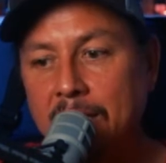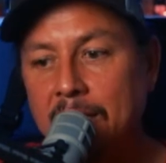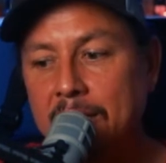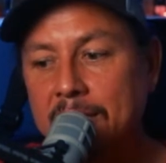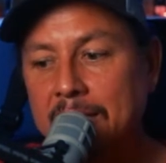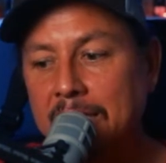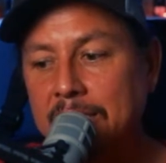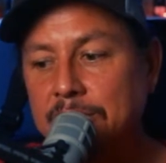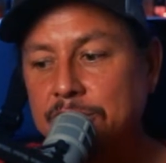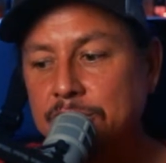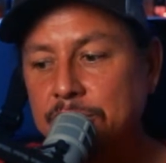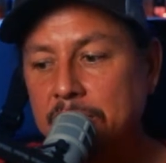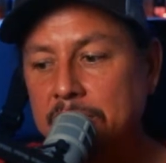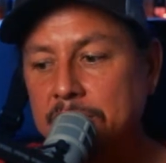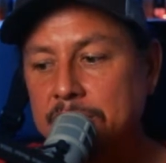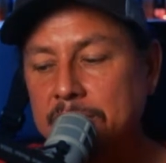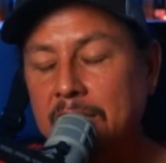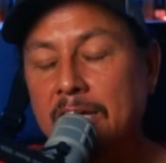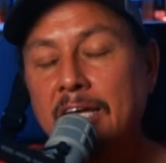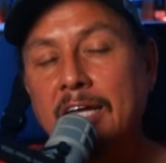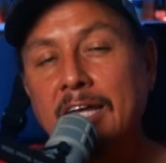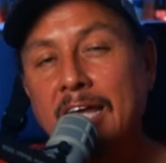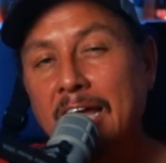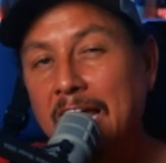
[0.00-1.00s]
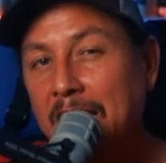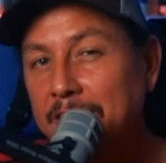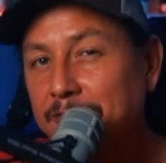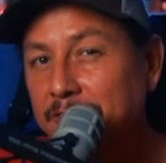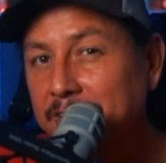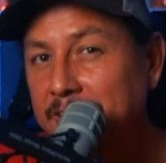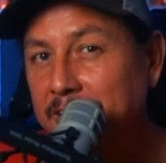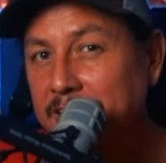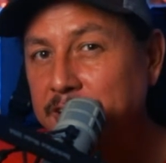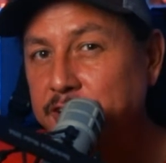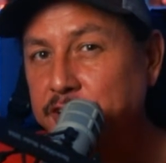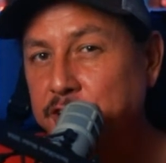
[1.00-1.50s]
than just
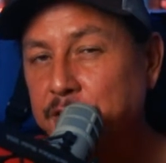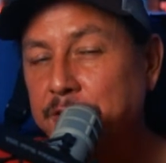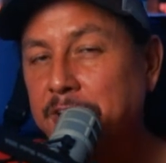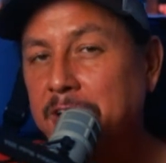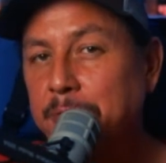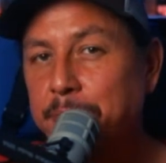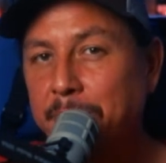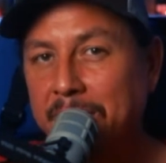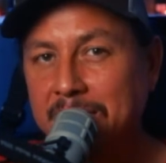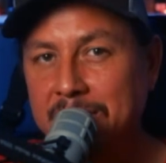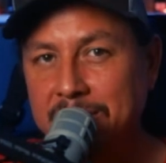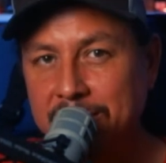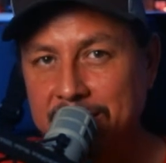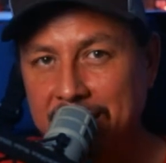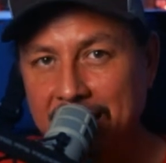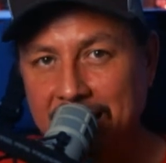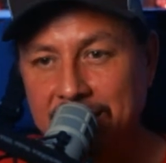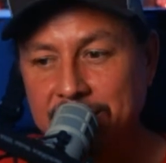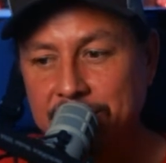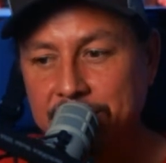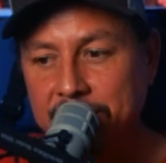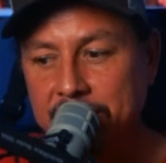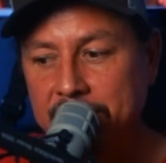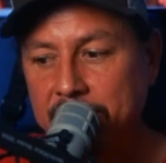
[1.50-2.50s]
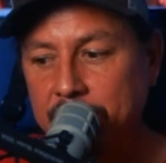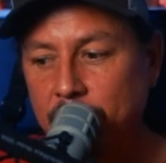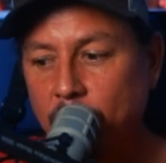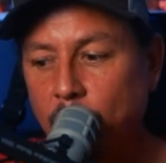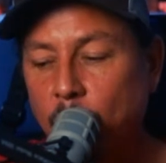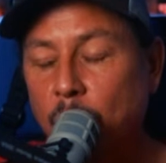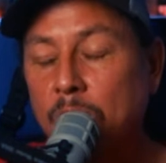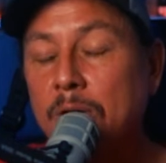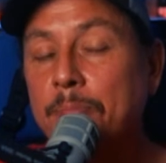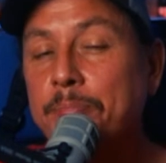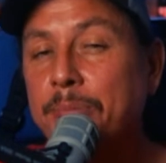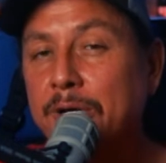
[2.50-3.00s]
evidentiary-based testing
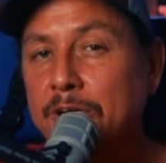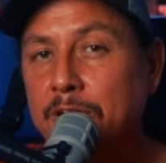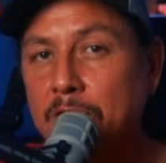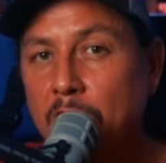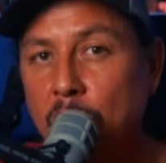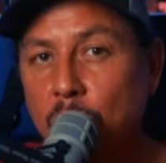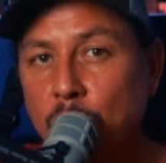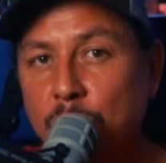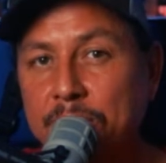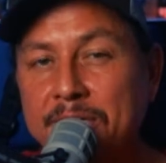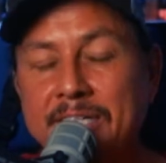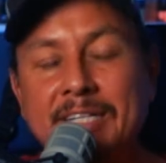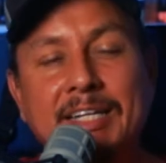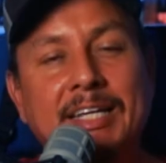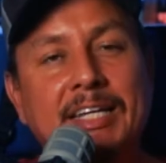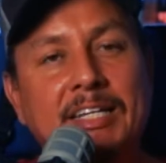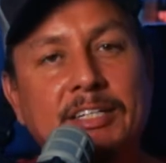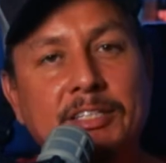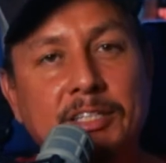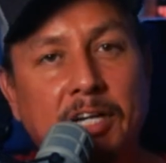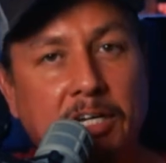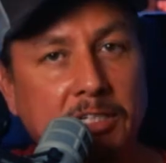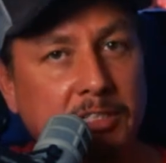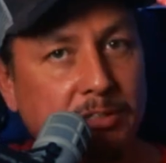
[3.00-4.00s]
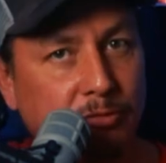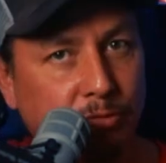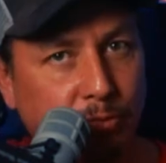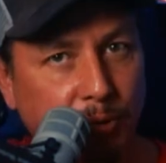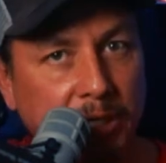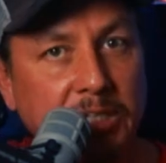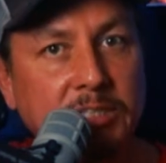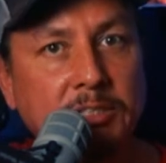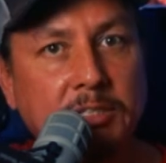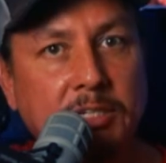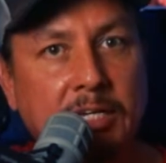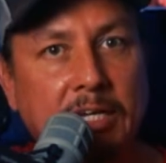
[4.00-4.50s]
or Baconian inductive
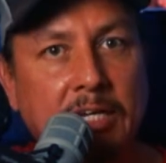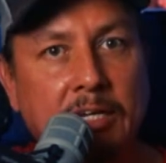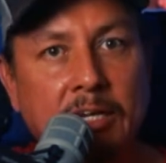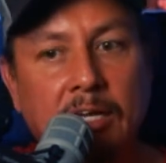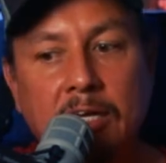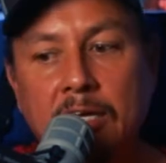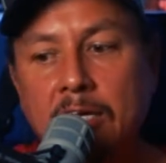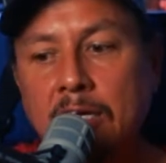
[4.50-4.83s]
reasoning.